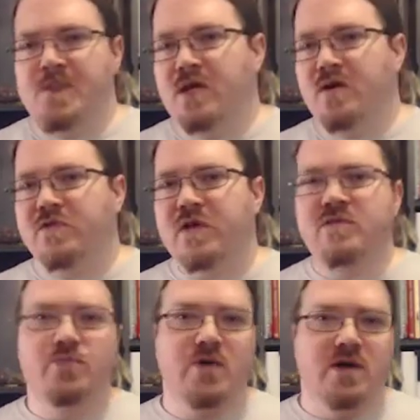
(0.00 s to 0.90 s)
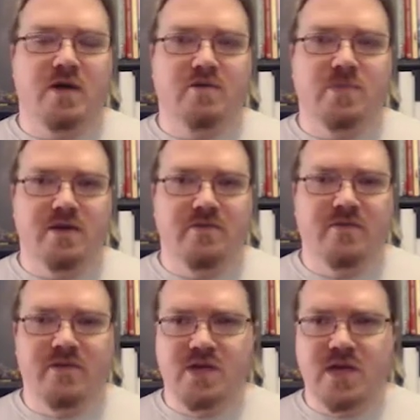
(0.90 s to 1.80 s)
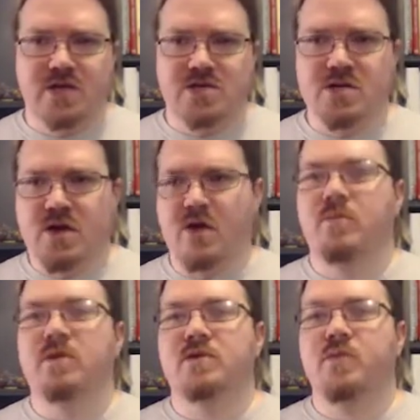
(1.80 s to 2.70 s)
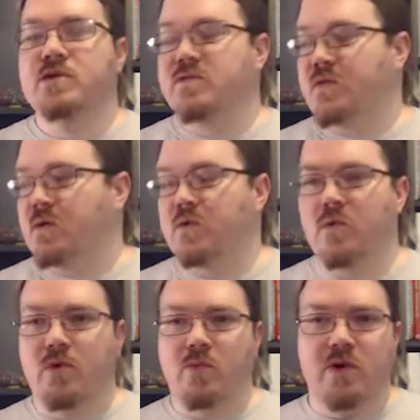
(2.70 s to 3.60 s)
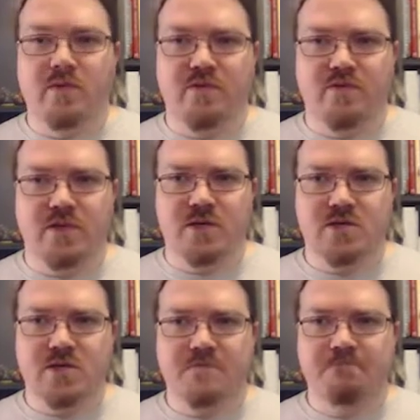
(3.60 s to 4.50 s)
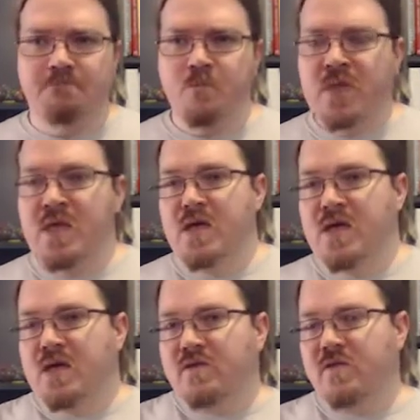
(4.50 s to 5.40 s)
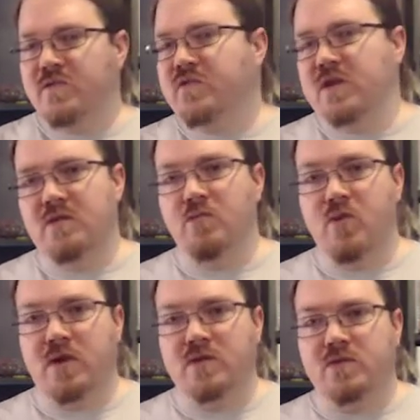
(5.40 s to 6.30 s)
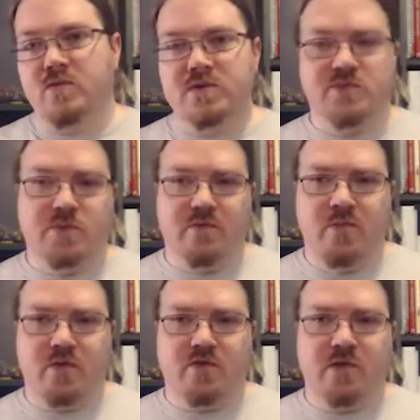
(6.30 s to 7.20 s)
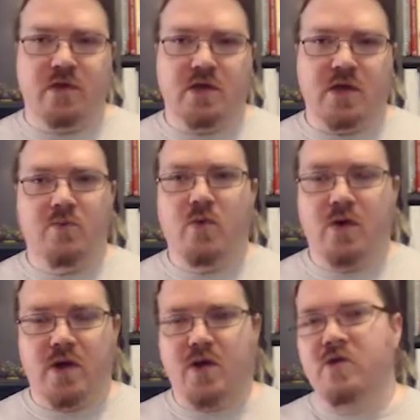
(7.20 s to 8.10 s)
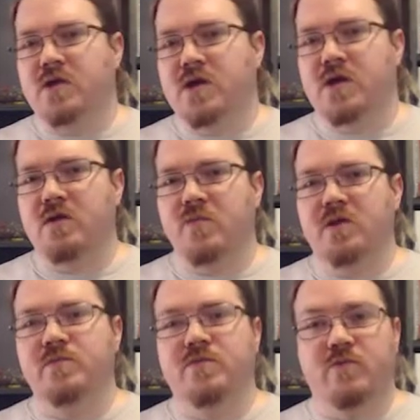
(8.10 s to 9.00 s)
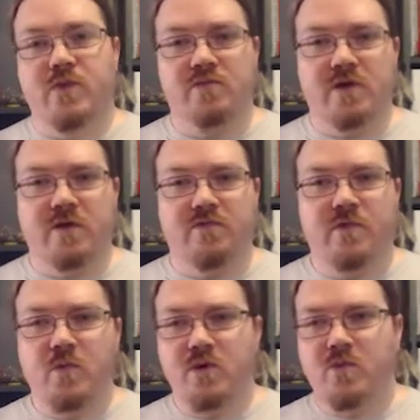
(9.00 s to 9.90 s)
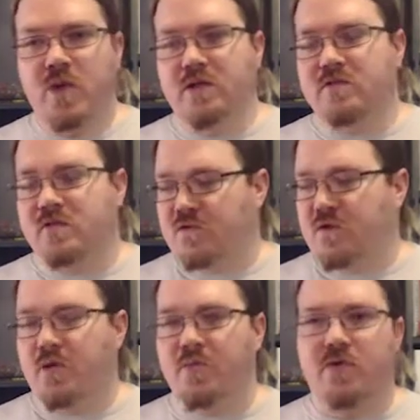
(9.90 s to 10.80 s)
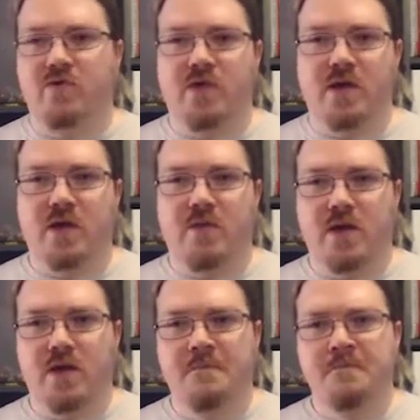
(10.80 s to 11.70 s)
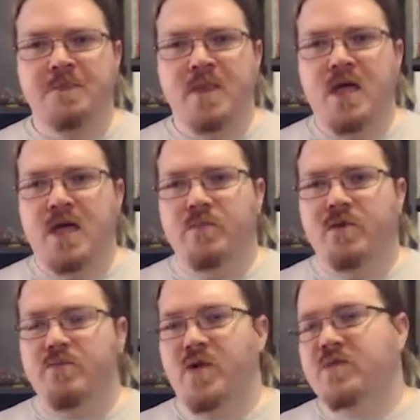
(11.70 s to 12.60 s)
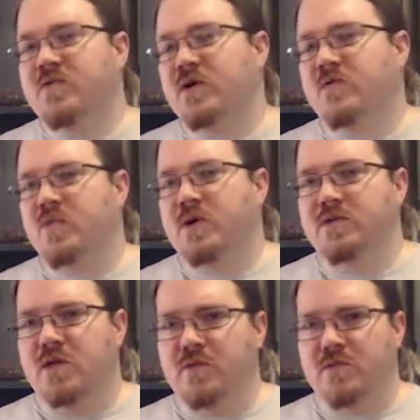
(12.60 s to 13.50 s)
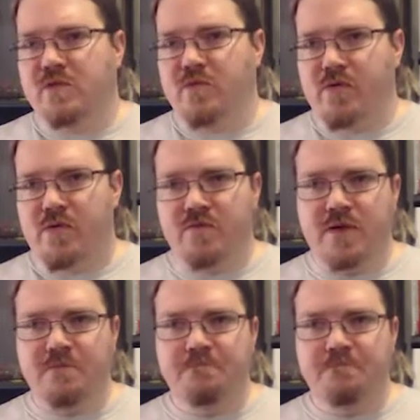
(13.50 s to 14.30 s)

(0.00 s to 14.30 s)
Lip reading: It also has a pretty nice blend of investigation and combat, which I think would work well with 5th edition. It is also set in Mordant, which is one of the more iconic realms of Ravenloft that work well as a starting point for a campaign, but is perhaps not as well known as Barovia,